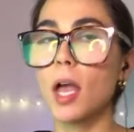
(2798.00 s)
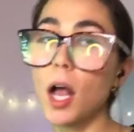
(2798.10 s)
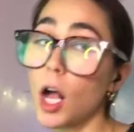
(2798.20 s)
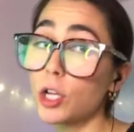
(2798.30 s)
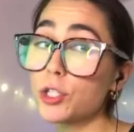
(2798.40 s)

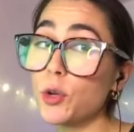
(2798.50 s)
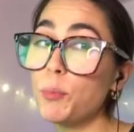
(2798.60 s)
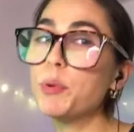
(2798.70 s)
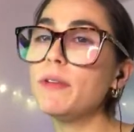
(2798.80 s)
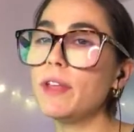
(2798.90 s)
Also,
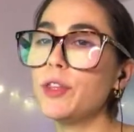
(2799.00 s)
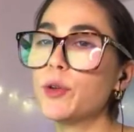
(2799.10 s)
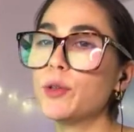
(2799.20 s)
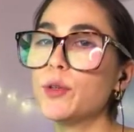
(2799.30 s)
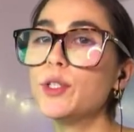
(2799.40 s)
brief
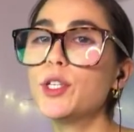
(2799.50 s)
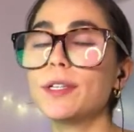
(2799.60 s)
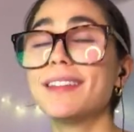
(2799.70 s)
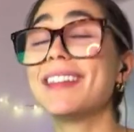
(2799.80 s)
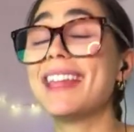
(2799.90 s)
interlude,
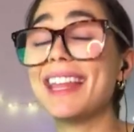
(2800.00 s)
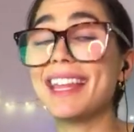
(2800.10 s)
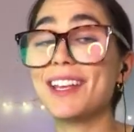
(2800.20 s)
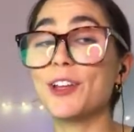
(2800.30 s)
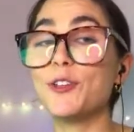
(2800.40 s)

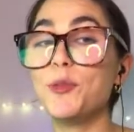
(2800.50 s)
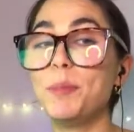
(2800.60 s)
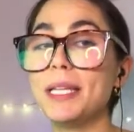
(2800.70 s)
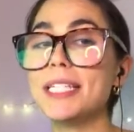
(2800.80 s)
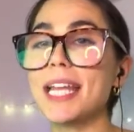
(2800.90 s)
could you
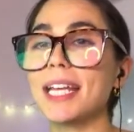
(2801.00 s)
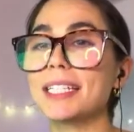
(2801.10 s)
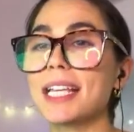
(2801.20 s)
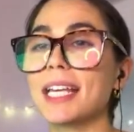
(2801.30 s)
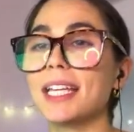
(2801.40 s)
please take a
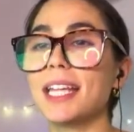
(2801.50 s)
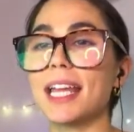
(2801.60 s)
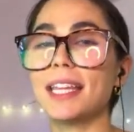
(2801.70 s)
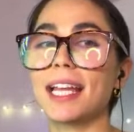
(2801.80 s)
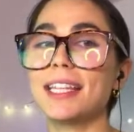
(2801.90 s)
second
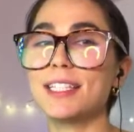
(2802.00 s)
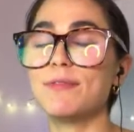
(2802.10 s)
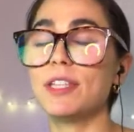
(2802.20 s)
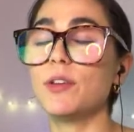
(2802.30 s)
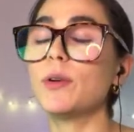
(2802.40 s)
and like this
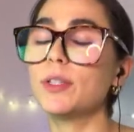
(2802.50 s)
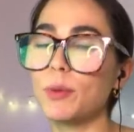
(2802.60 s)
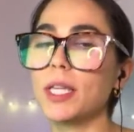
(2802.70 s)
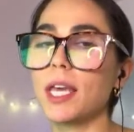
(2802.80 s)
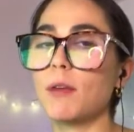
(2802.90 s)
video? It
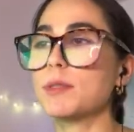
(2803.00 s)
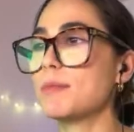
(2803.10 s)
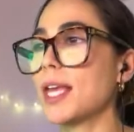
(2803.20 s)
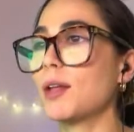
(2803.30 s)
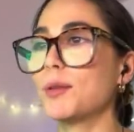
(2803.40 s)
really helps
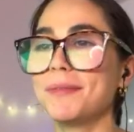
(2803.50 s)
me out.